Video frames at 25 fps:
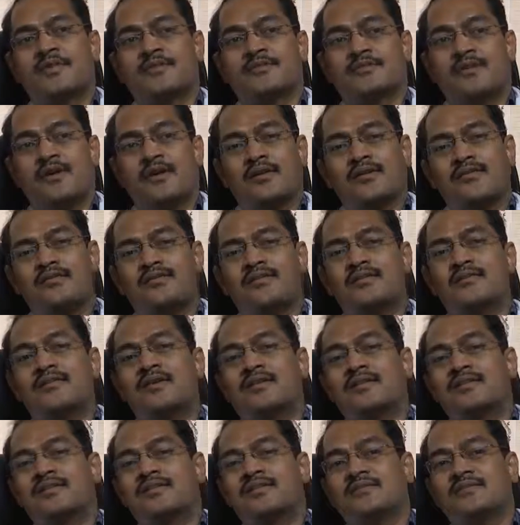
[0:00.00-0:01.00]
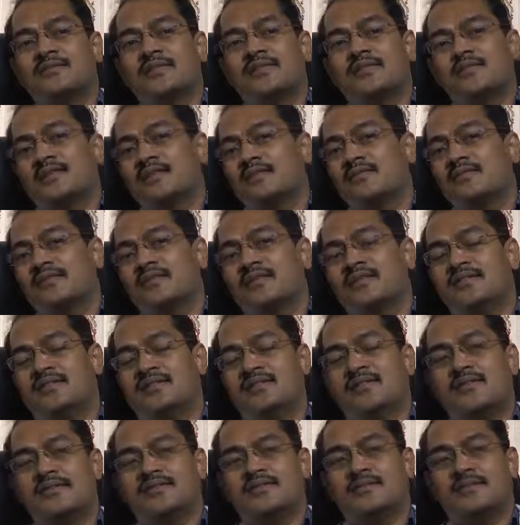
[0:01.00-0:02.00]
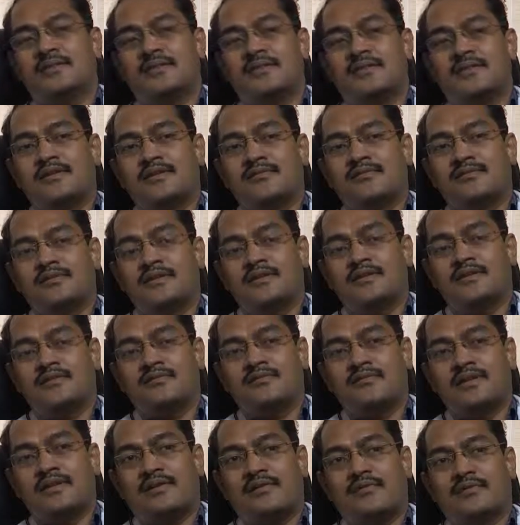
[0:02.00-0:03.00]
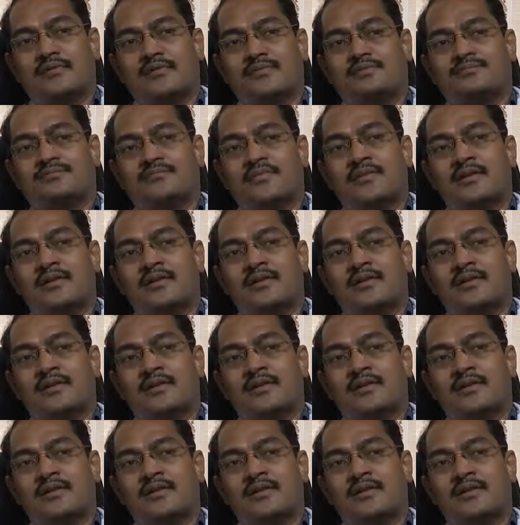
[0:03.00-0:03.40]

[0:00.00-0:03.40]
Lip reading: So, all of them are culminating ultimately into kidney failure.